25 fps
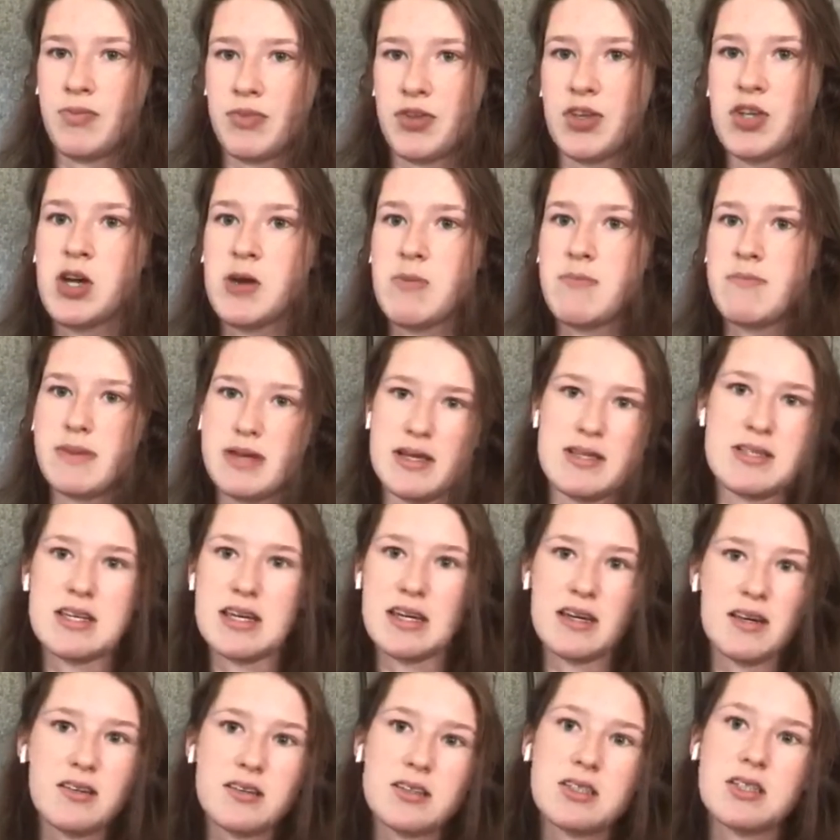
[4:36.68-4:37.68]

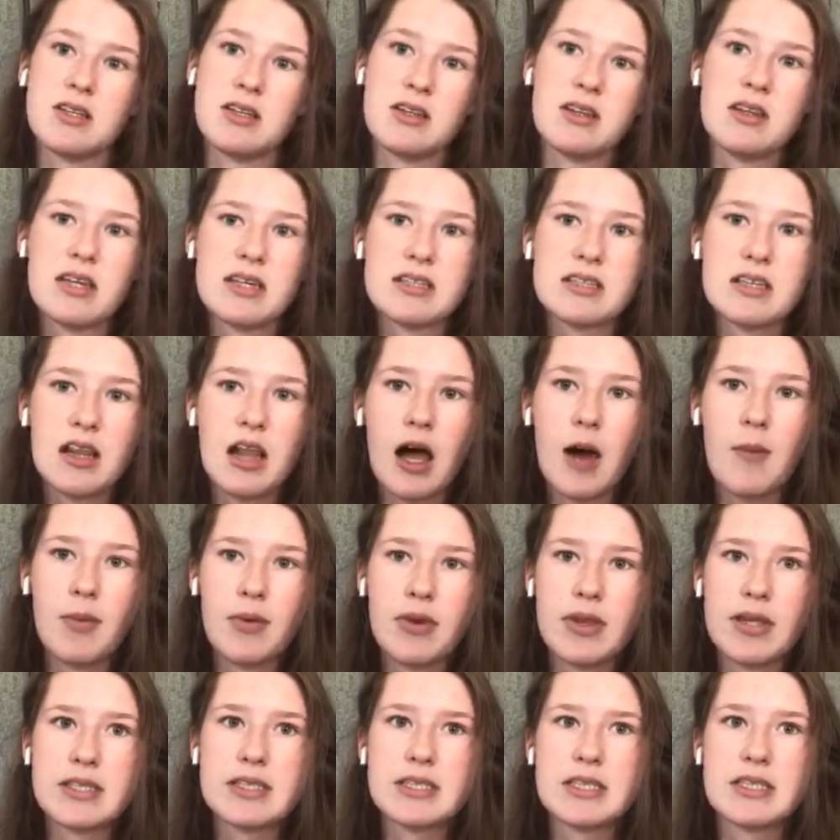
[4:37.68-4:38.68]
committing to this club or
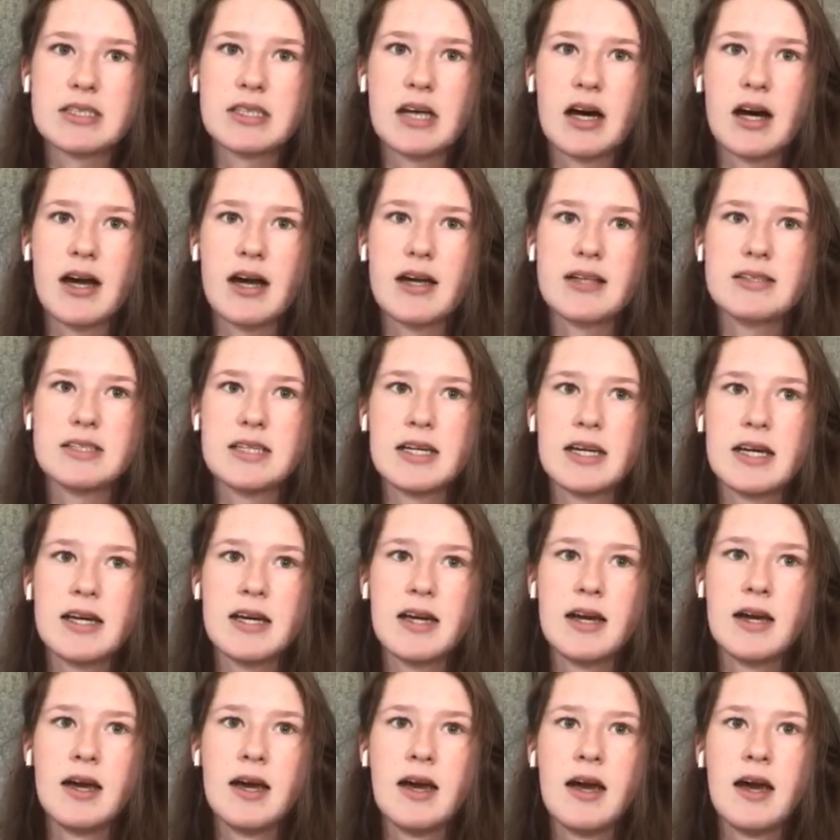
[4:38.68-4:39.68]
this society.
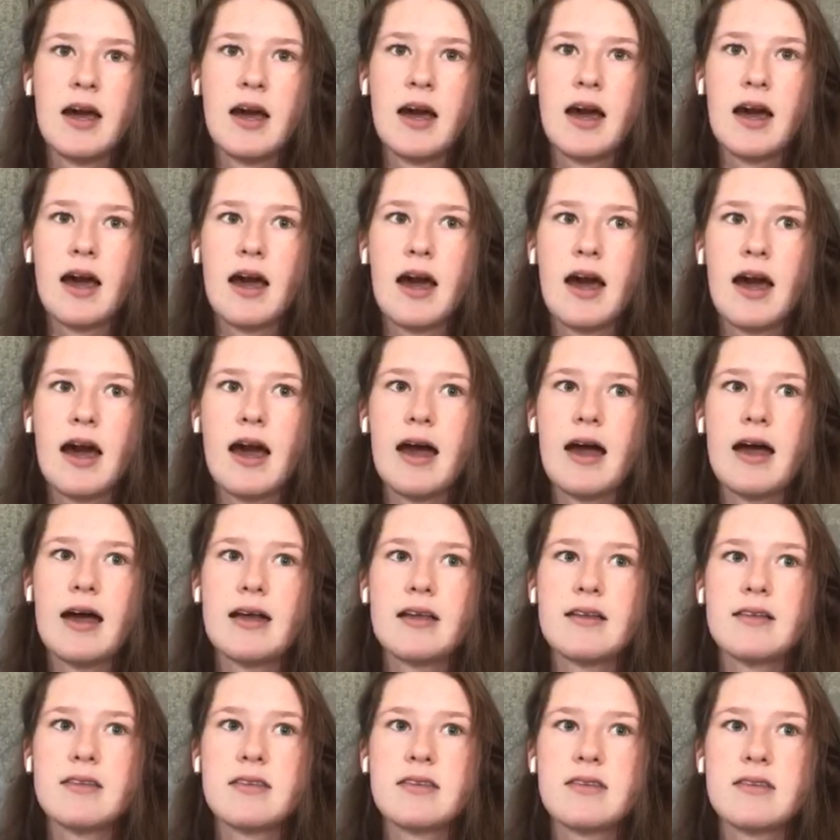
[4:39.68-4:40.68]

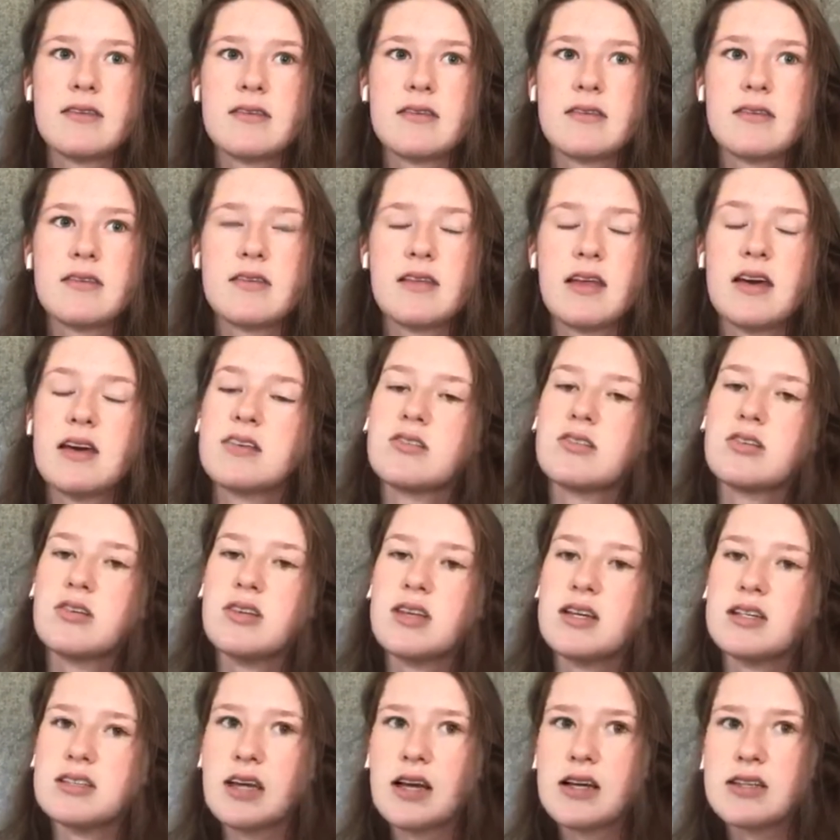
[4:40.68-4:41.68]
And they do
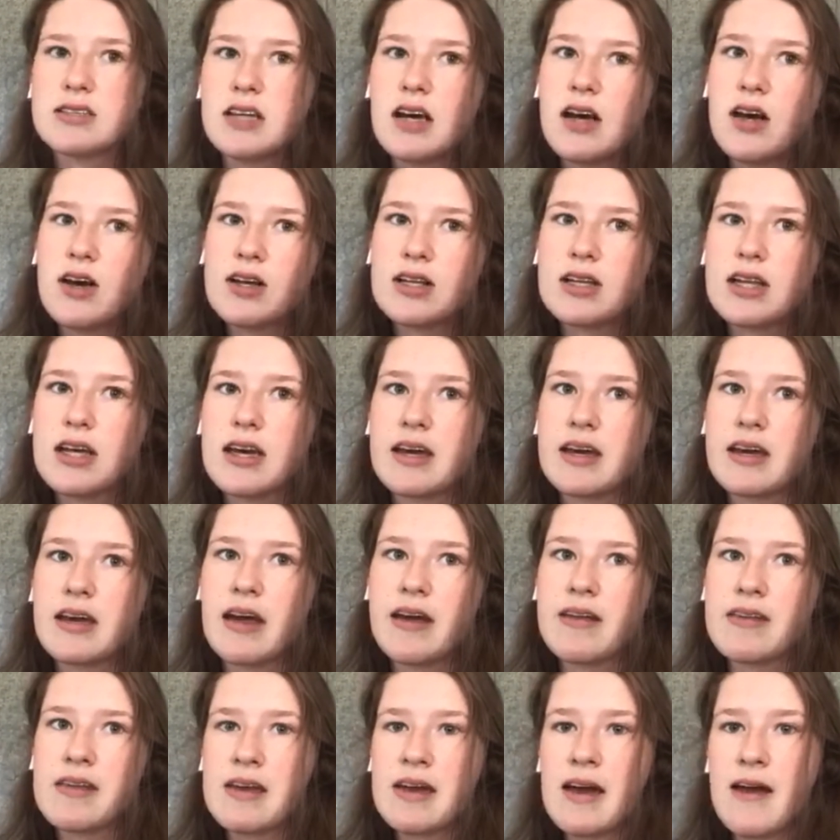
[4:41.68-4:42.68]
things like circling
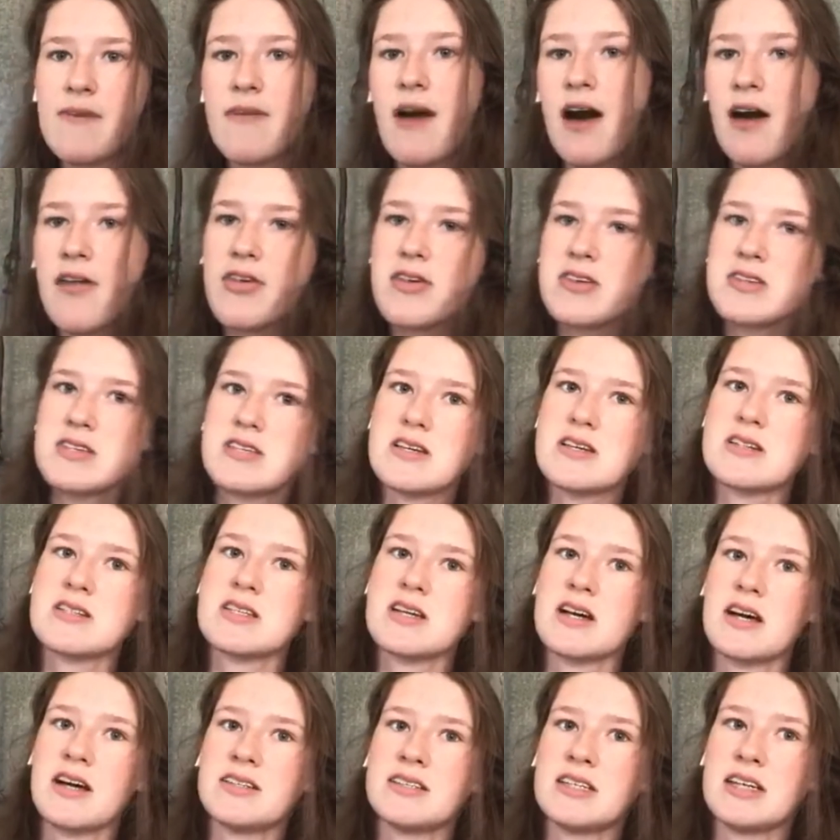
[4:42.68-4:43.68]
and they have other
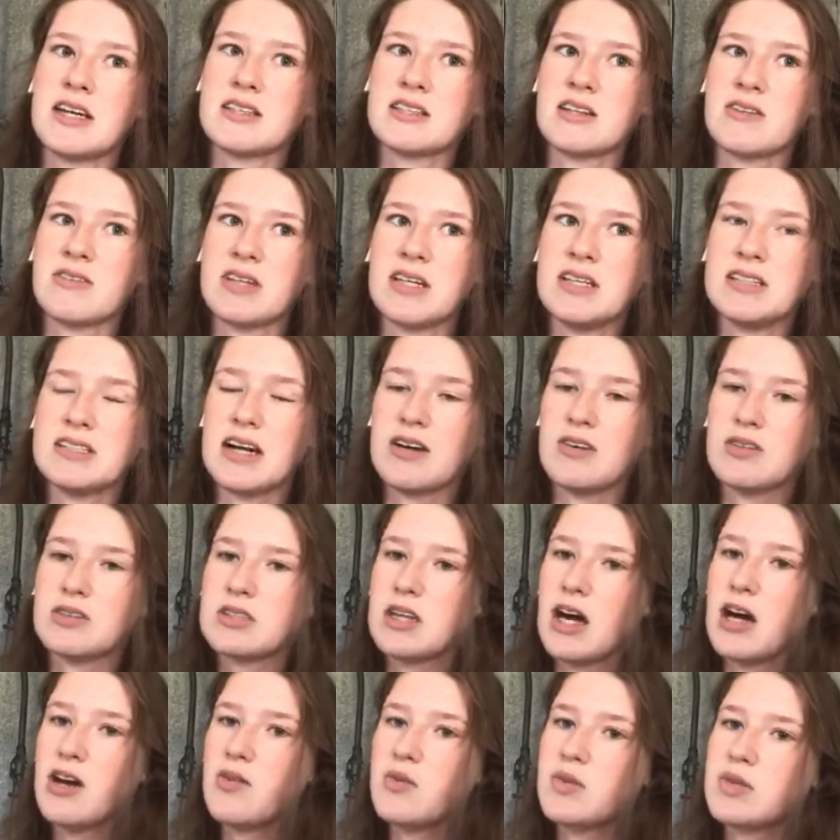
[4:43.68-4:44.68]
society activities
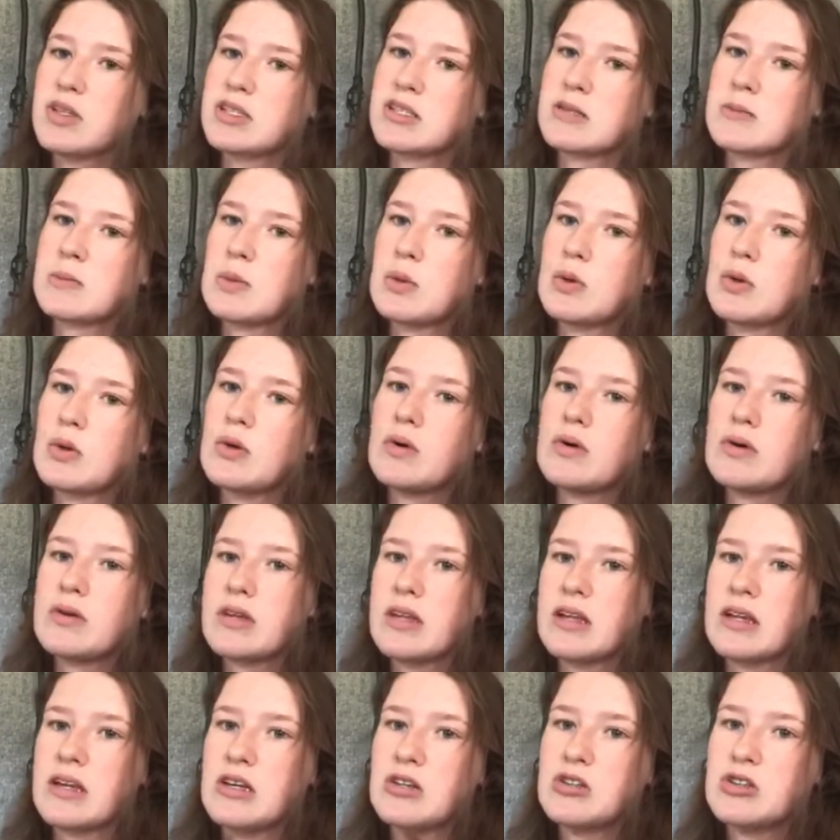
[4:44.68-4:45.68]
outside of the sport
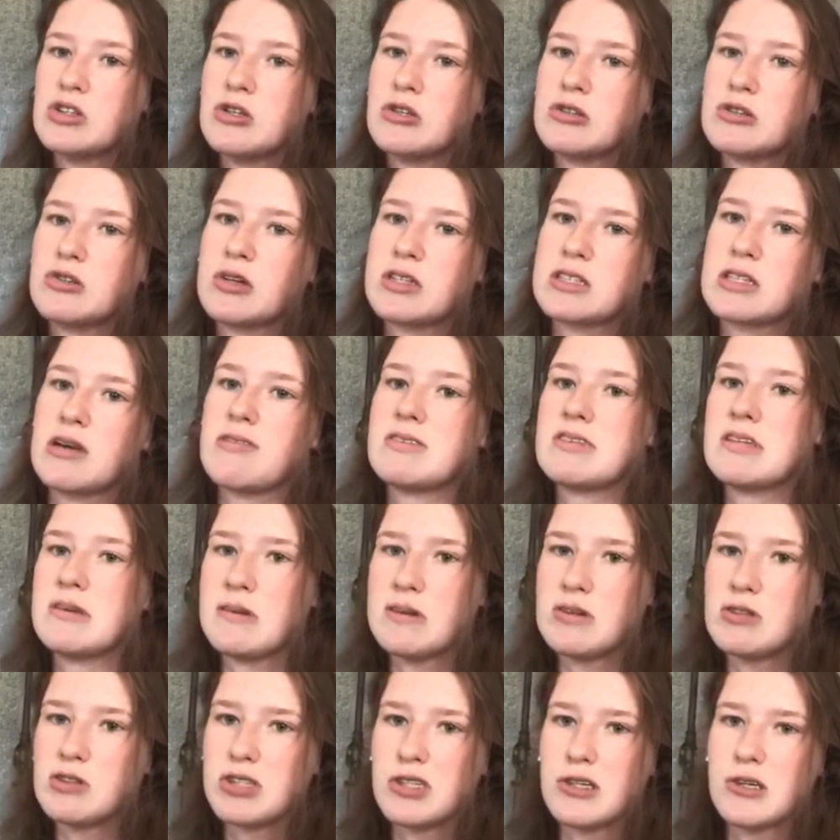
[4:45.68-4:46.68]
that you choose or activity
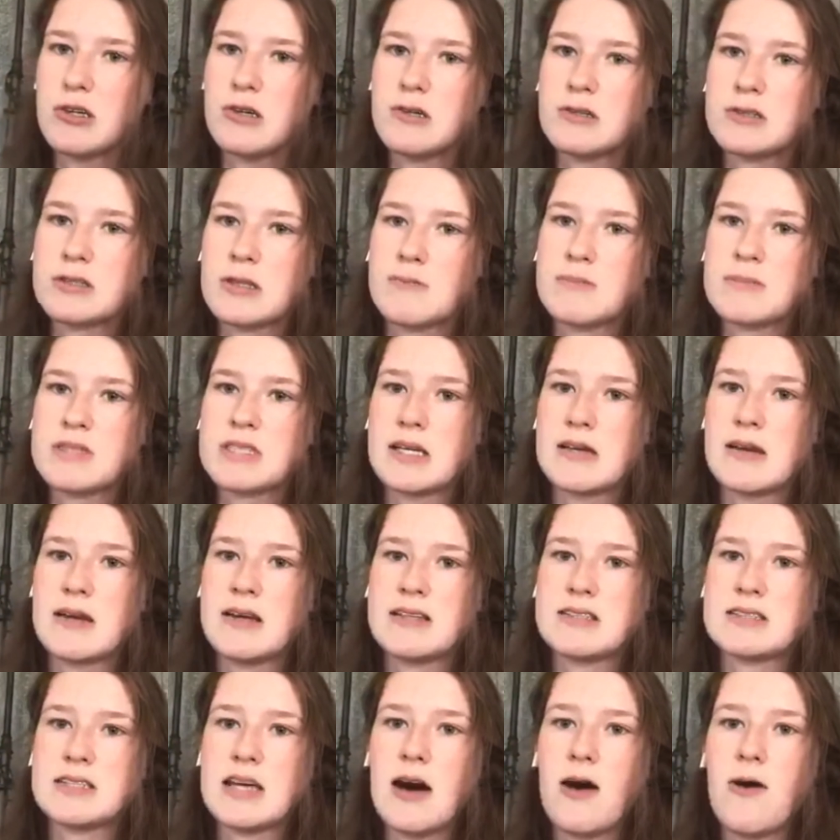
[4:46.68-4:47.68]
you choose
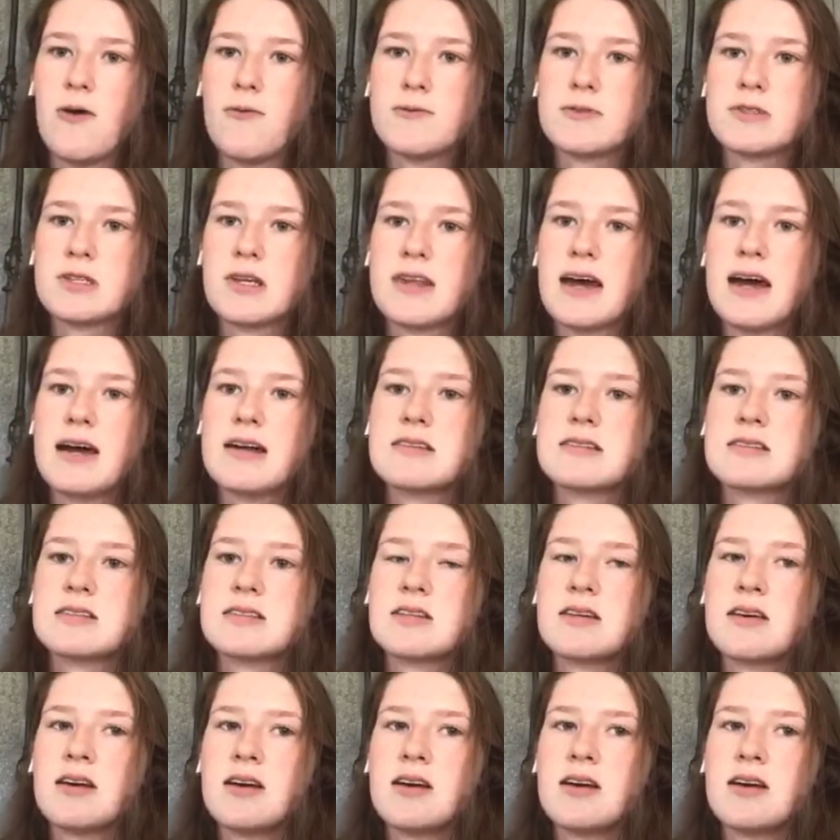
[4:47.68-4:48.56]
itself, so that's